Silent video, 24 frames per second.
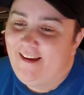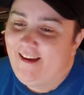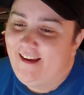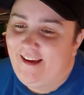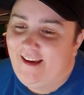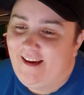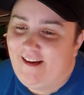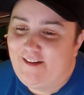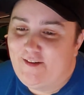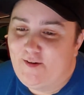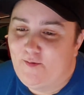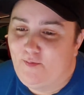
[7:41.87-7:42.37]

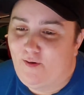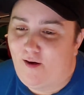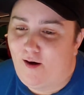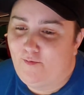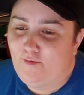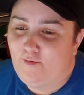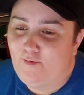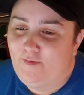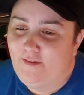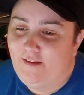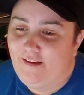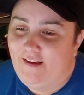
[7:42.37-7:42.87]
He should
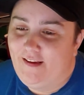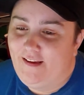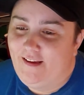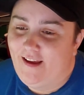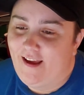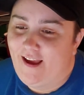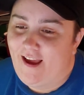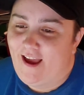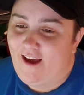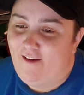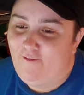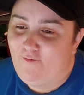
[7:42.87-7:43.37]
probably
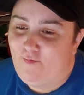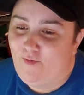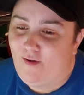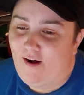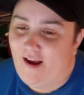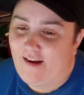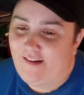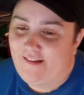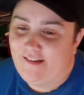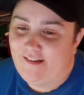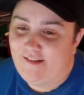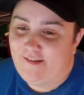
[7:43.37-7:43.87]
have
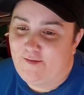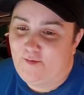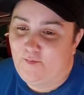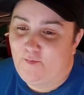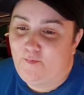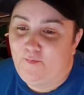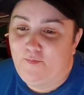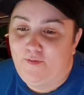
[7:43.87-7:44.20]
practiced